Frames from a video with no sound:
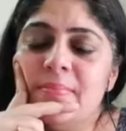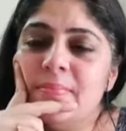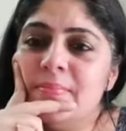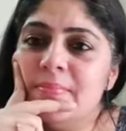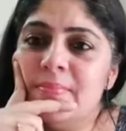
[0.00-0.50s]

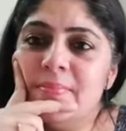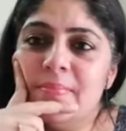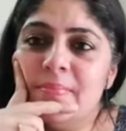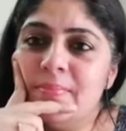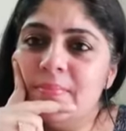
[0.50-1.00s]

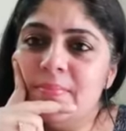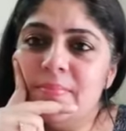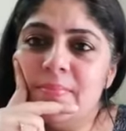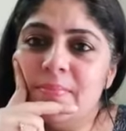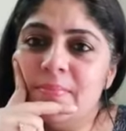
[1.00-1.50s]

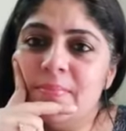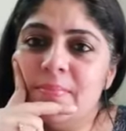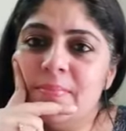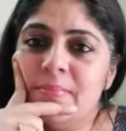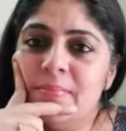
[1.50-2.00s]

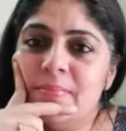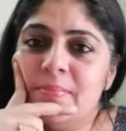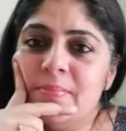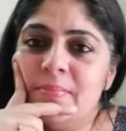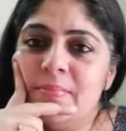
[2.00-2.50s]

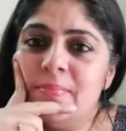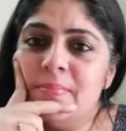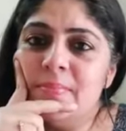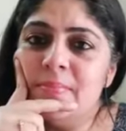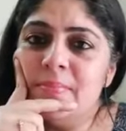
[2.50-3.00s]

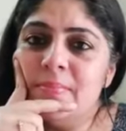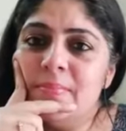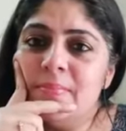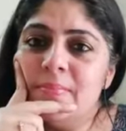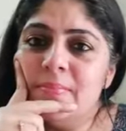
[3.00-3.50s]

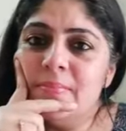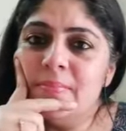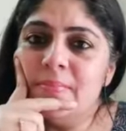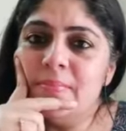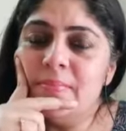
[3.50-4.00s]

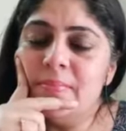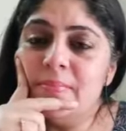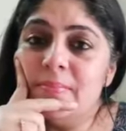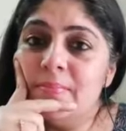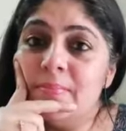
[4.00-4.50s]

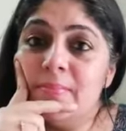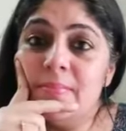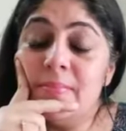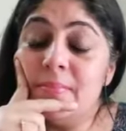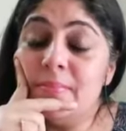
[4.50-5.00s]

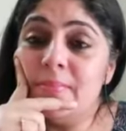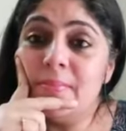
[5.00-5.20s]
This person isn't speaking.